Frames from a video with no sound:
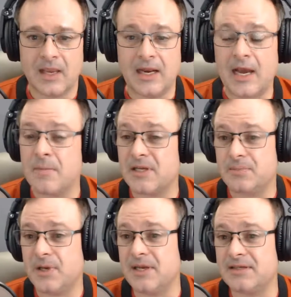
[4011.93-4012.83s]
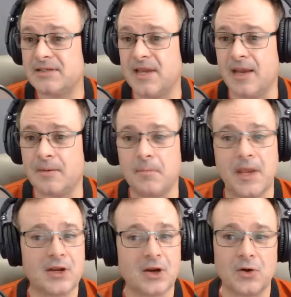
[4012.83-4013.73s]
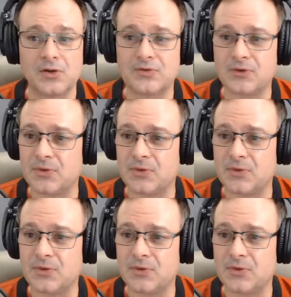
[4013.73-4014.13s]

And I'm SP saying, make your goals for